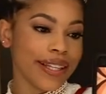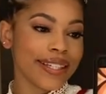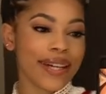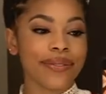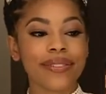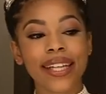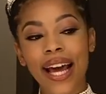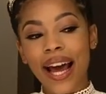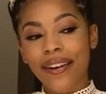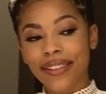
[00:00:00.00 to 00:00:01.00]
So
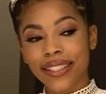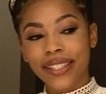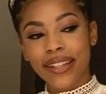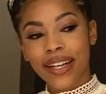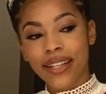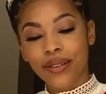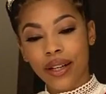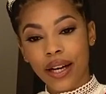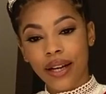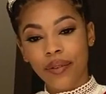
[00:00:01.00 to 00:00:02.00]
I will see you guys when
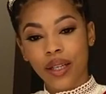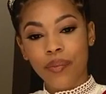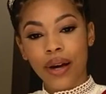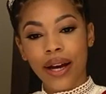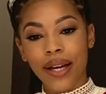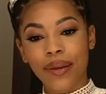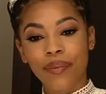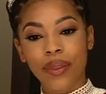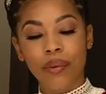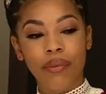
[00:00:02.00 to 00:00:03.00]
I get my
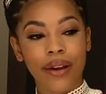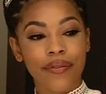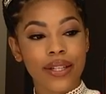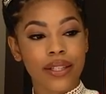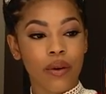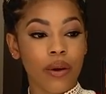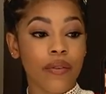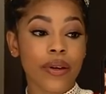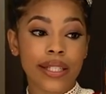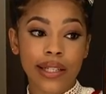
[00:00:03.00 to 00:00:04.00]
breakfast or if
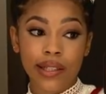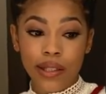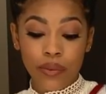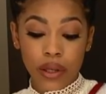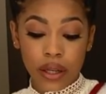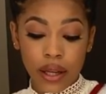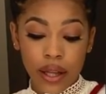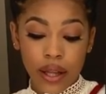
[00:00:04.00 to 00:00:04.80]
we see someone